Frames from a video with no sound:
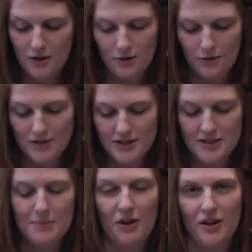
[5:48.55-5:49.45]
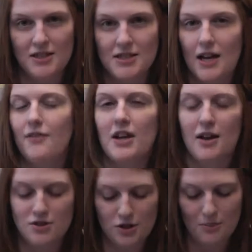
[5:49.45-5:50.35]
Through this experience, I've
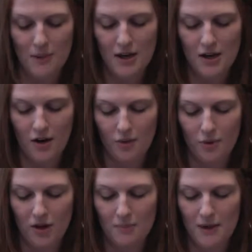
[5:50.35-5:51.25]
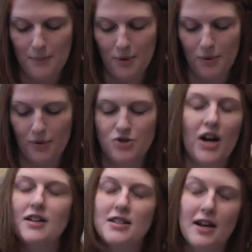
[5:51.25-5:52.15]
encountered many hardworking people who are
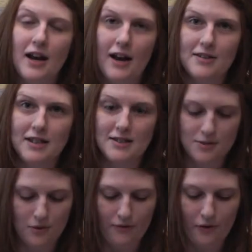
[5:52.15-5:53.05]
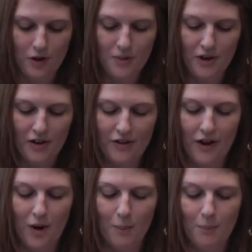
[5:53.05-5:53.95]
trying to gain access to affordable
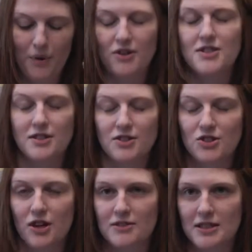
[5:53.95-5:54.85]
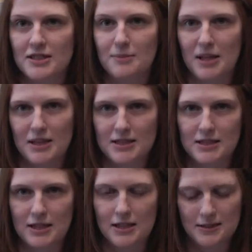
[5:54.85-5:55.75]
healthcare, but are still struggling to meet this
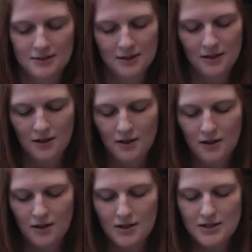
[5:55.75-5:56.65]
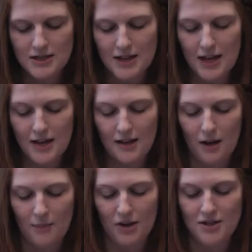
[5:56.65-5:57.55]
need. Today,
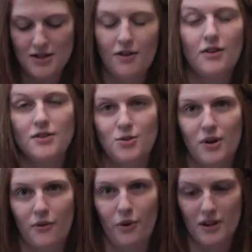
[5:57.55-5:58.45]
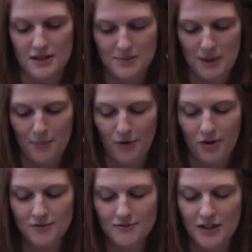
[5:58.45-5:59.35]
I'm here to tell you the story of one of these
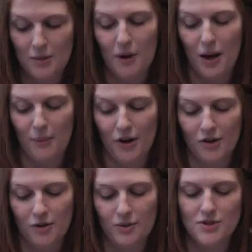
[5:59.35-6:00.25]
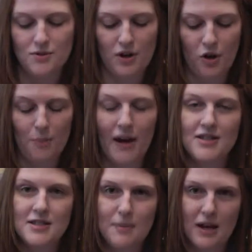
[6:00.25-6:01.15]
people, Linda Palmer, who is doing her
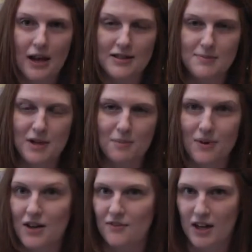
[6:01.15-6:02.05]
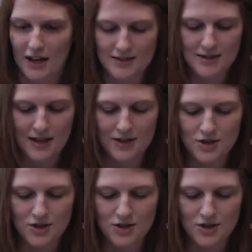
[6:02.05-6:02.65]
best to make ends meet, but even as such,